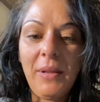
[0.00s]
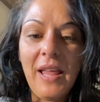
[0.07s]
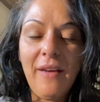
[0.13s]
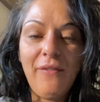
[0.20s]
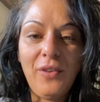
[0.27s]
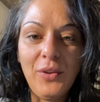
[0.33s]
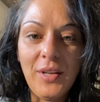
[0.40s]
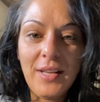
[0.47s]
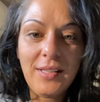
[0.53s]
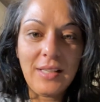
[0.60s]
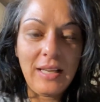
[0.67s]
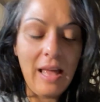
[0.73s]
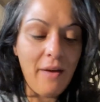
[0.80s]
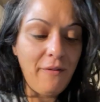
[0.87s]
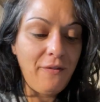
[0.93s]
playfulness
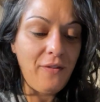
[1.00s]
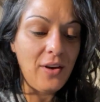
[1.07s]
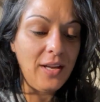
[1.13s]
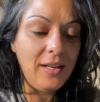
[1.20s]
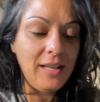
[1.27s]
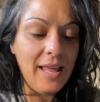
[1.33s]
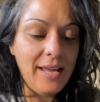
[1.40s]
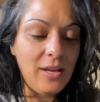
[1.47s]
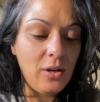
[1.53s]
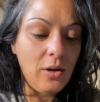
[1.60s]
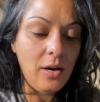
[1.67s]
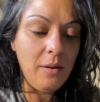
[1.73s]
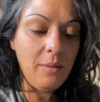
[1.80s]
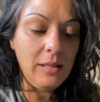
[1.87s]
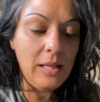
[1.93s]
and that fun. Like, you
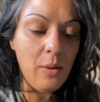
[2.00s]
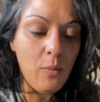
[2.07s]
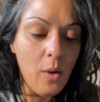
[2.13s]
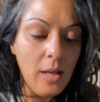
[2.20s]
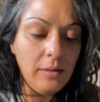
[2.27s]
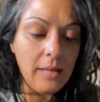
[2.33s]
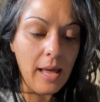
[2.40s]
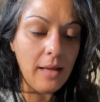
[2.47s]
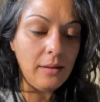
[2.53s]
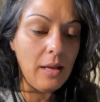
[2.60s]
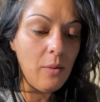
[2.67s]
know what I mean? They want that.